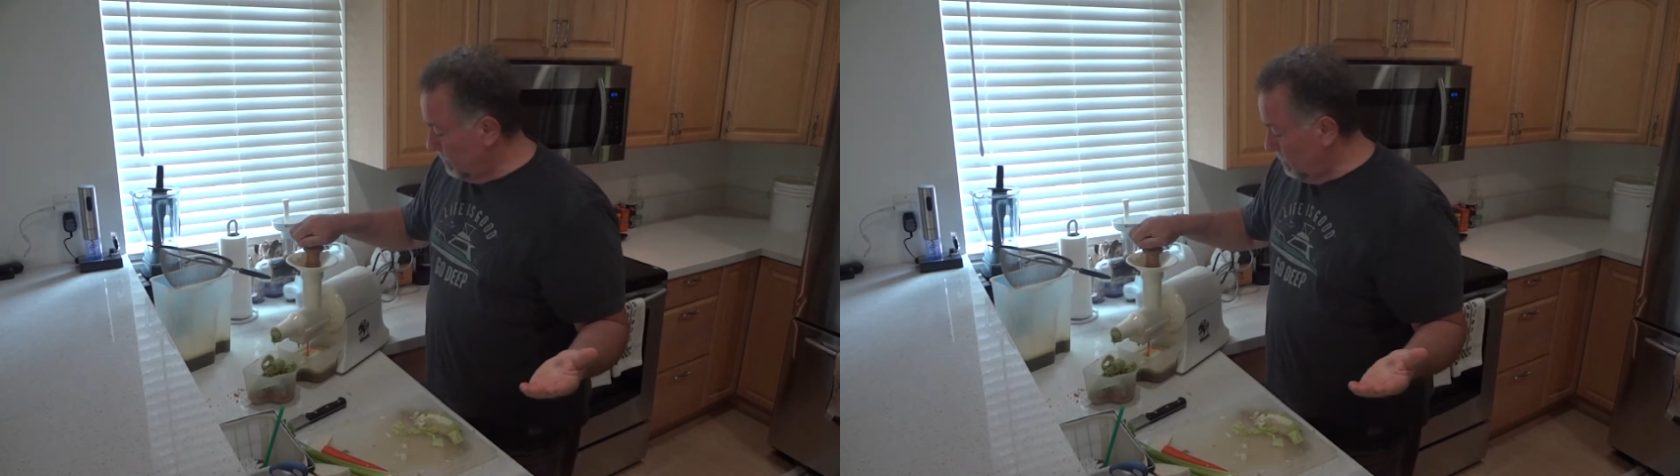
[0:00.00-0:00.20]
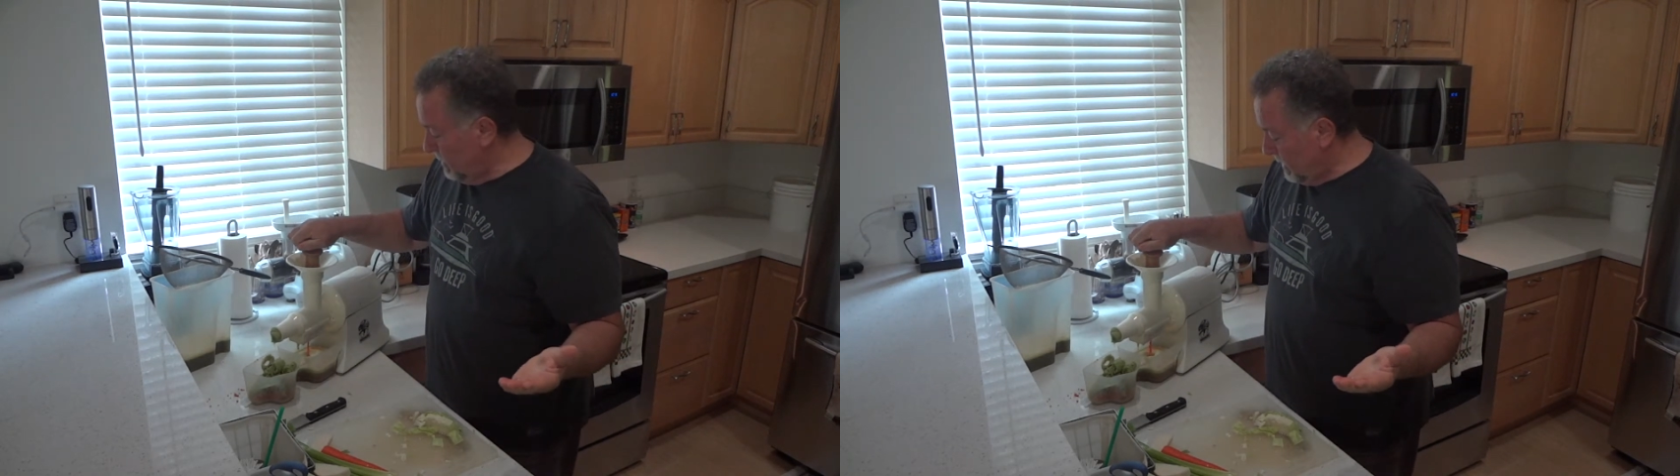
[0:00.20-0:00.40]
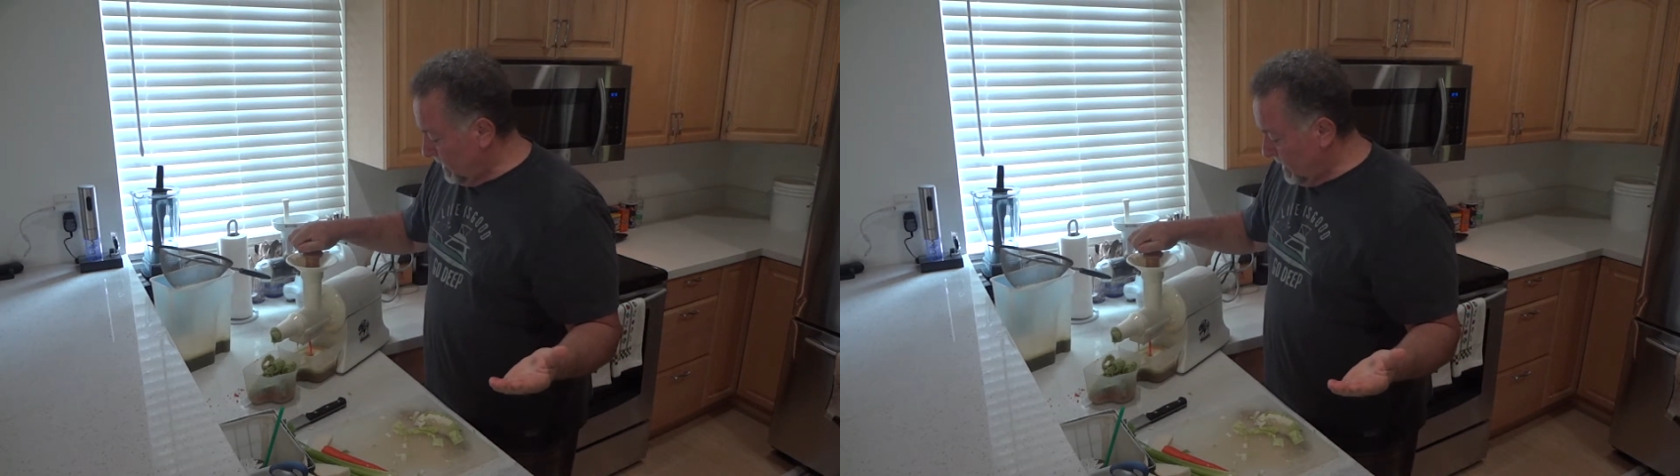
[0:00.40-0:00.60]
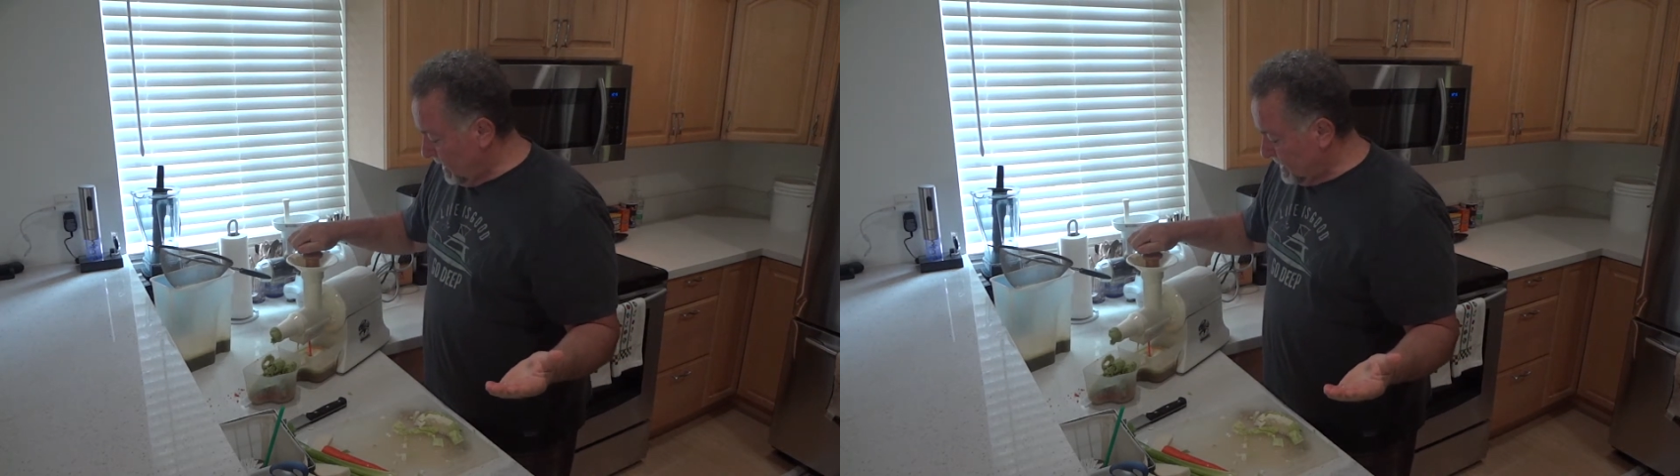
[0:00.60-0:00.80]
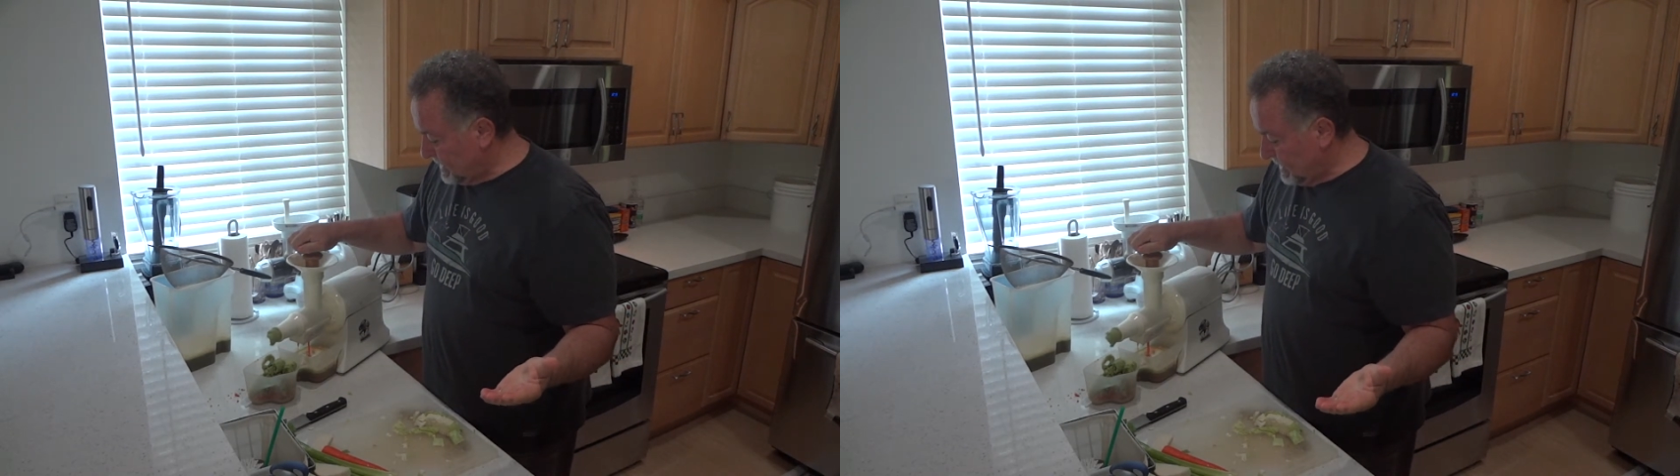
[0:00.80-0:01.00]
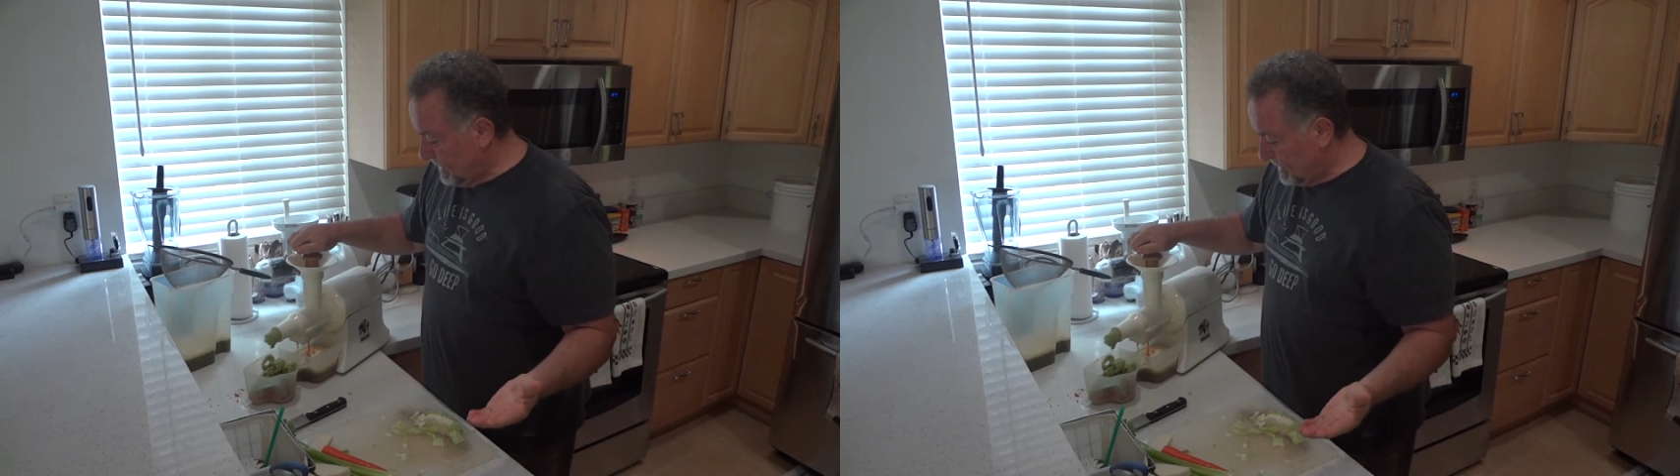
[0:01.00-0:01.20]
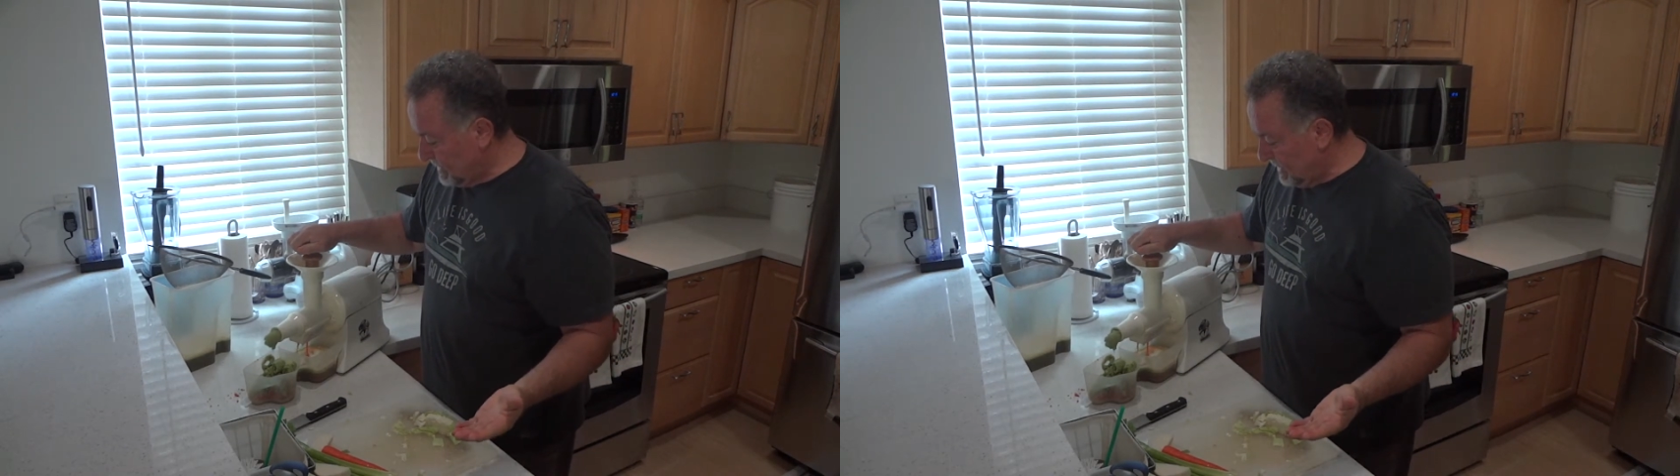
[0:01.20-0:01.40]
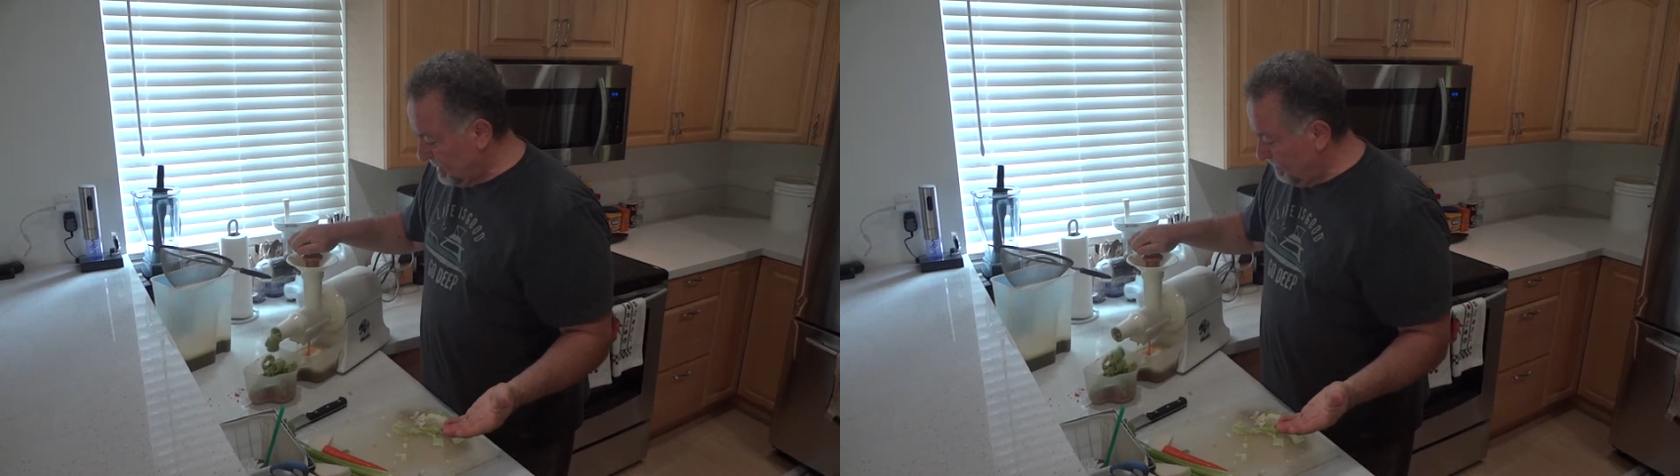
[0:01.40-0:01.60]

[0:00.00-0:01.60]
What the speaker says: really nicely, doesn't it?